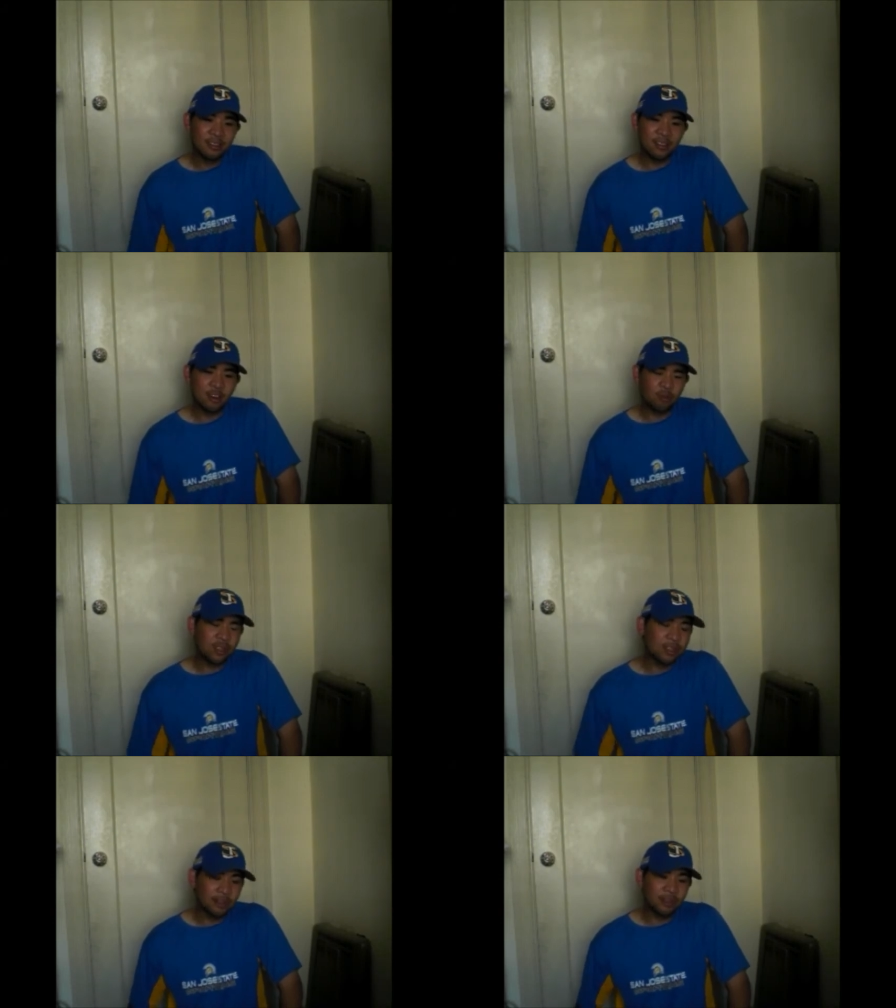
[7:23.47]
You know,
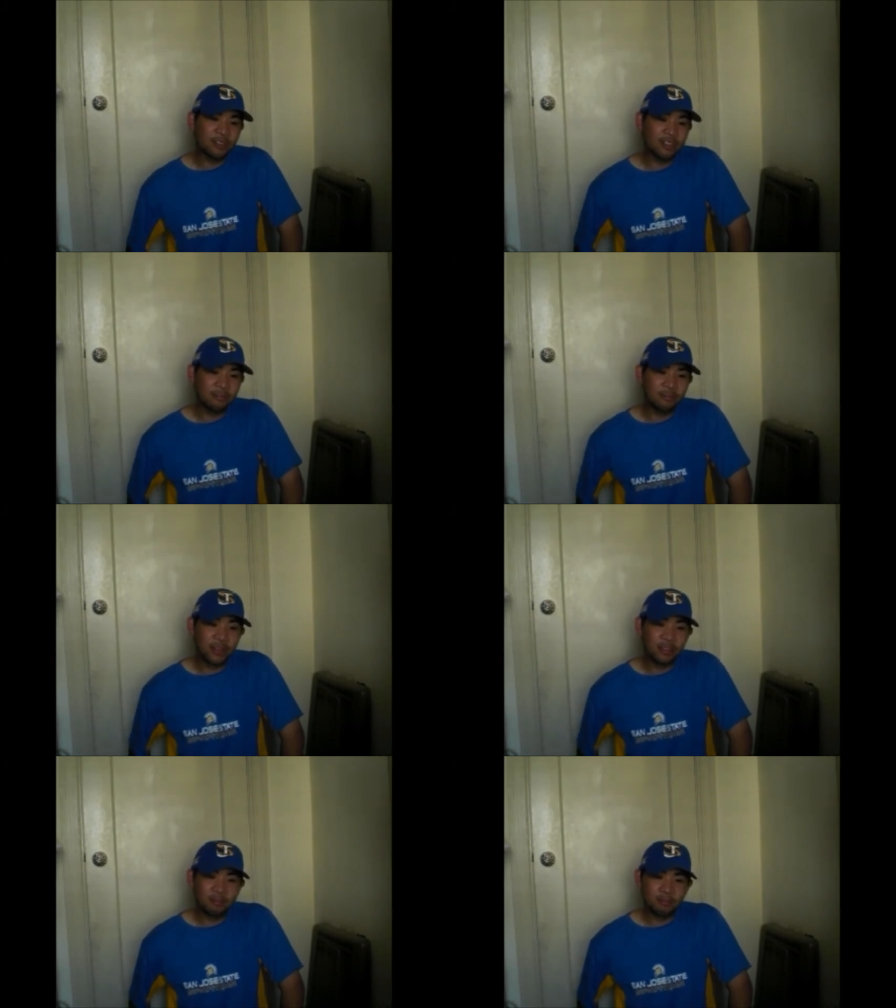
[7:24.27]
win and losing
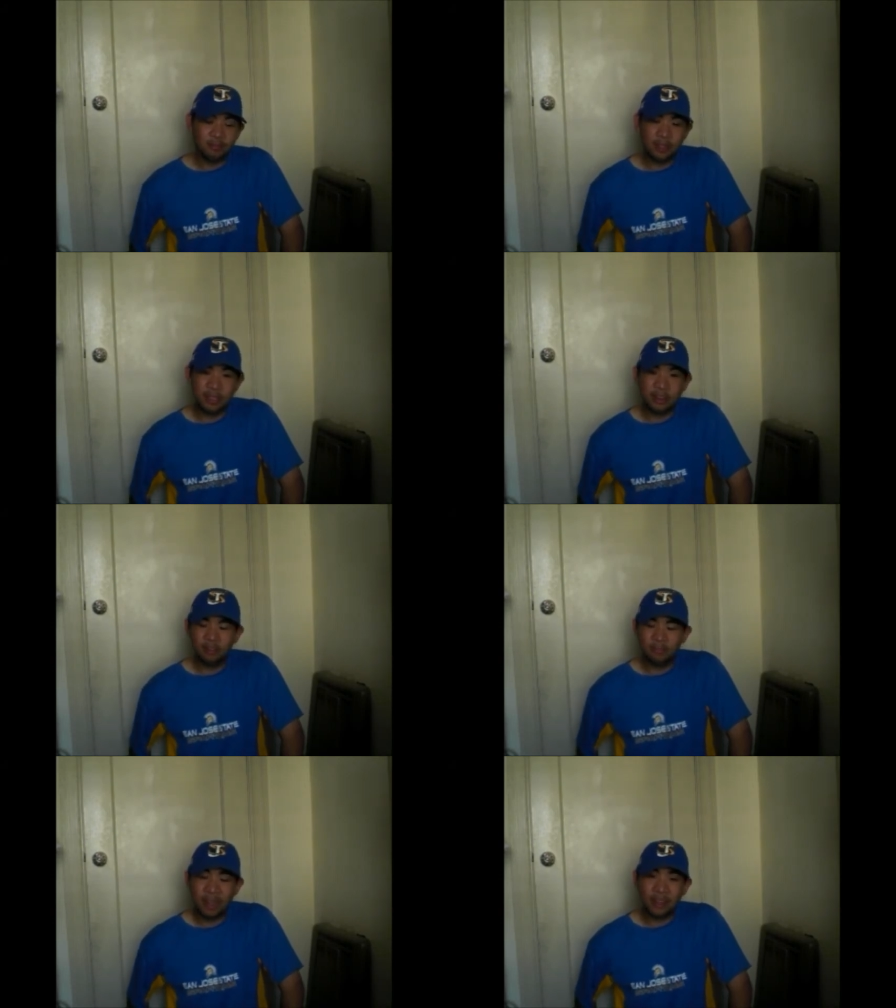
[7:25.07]
hasn't. I
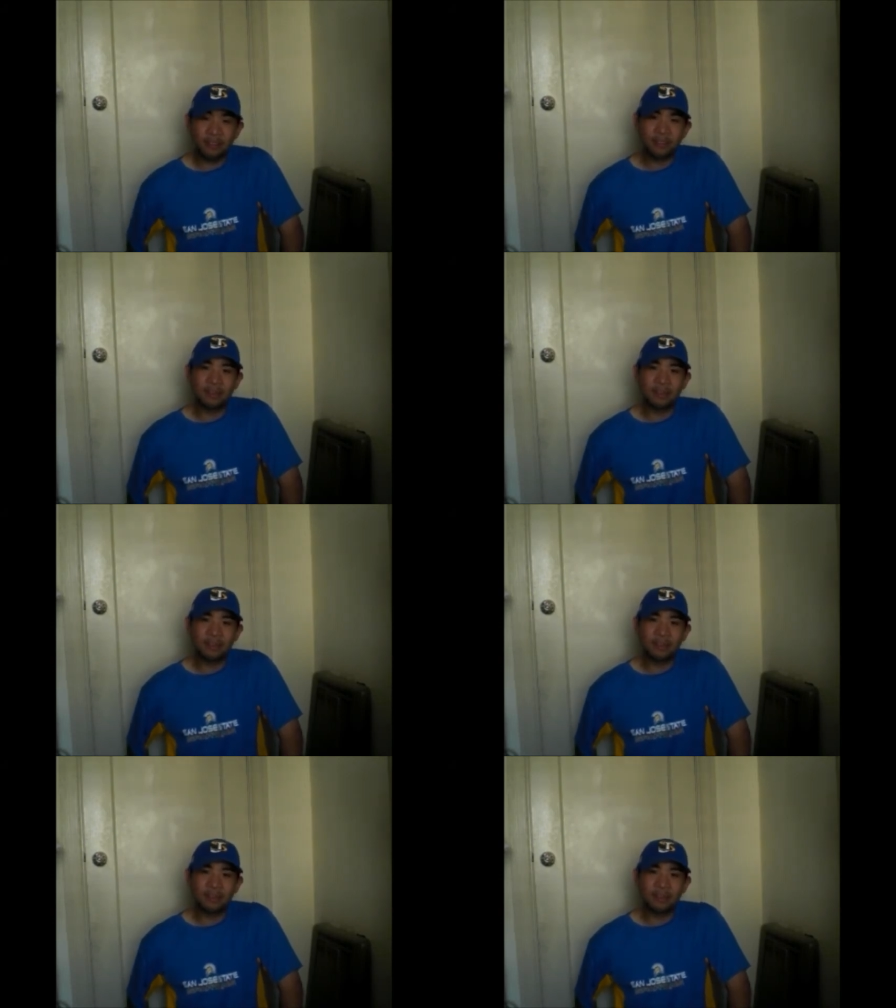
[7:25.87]
know it matters,